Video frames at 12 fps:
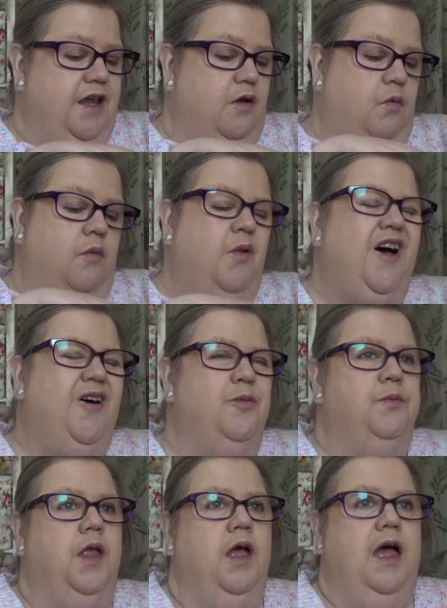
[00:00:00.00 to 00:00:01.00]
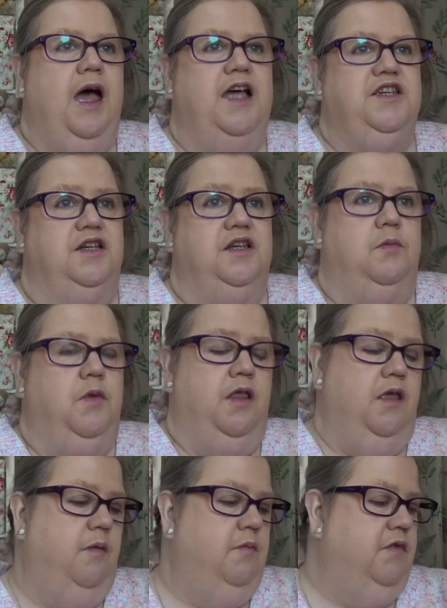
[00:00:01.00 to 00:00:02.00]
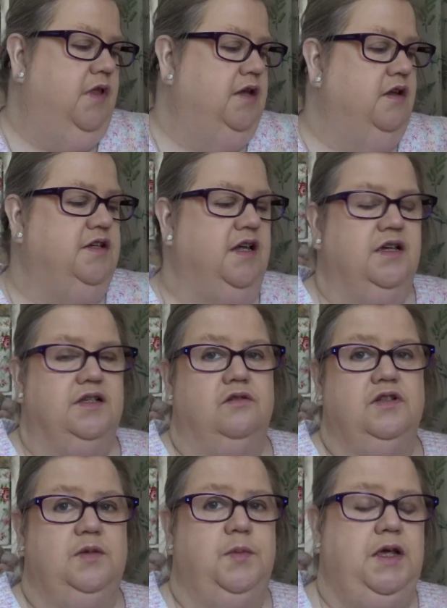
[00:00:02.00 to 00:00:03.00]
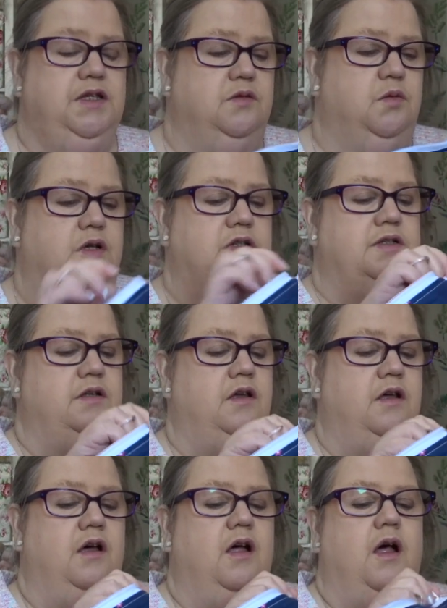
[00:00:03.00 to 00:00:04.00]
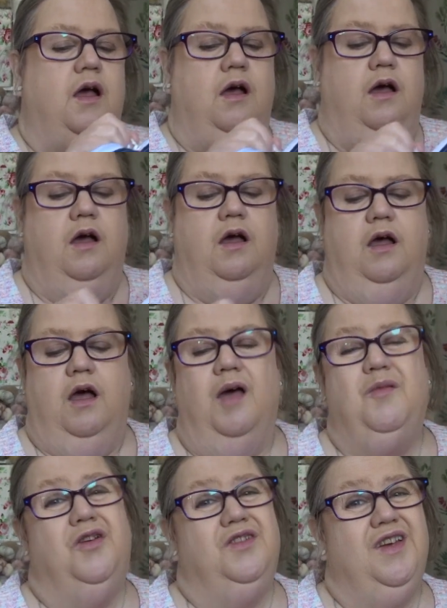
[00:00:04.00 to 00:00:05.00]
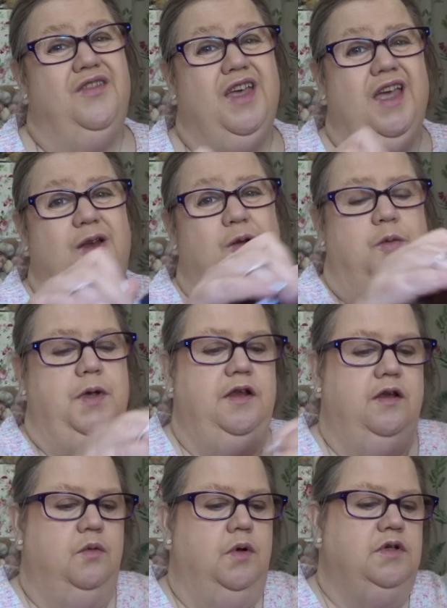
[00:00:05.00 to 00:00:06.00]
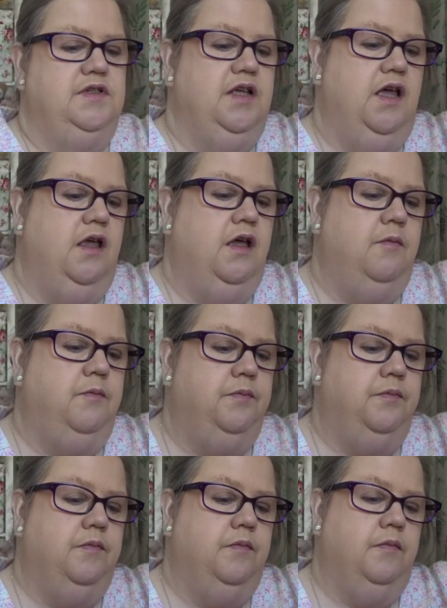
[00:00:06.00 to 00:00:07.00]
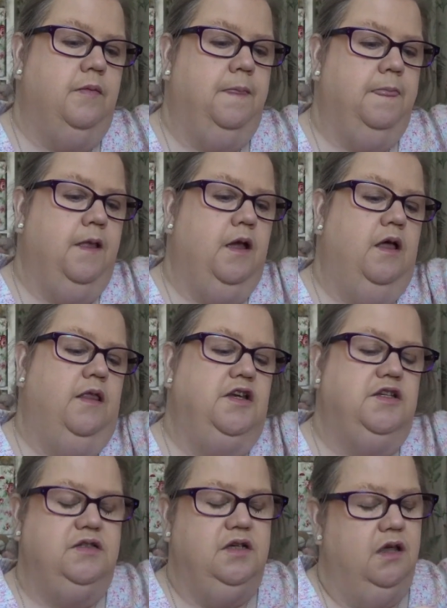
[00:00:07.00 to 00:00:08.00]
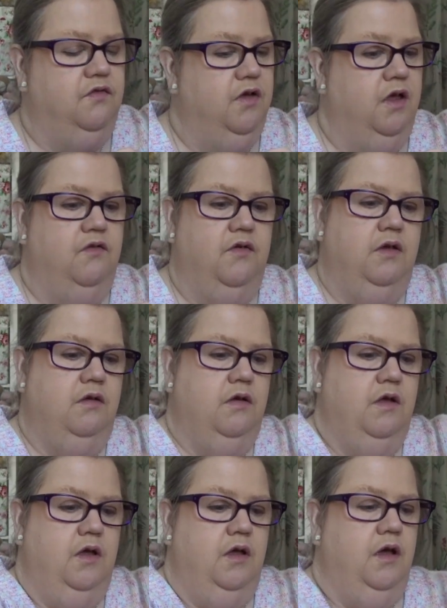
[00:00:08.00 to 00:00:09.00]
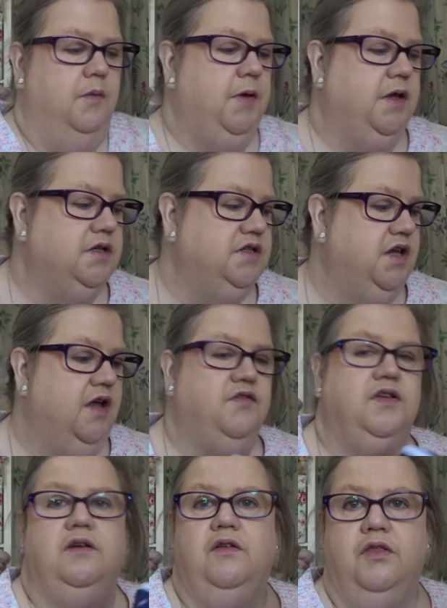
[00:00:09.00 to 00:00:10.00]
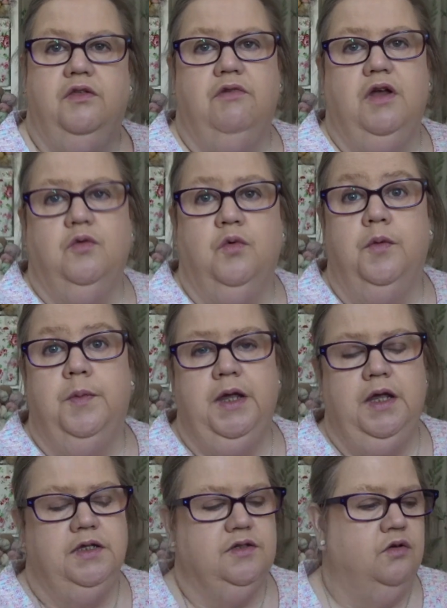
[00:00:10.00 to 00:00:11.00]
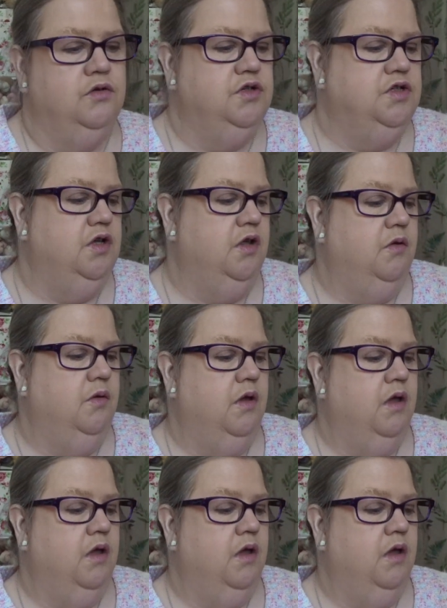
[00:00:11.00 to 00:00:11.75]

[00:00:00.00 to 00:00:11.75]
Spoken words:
a while. Well, actually I don't mind them. They don't take as long as the beaded ones. I'm not over keen on the beaded ones. They just take forever because you have to thread all the beads onto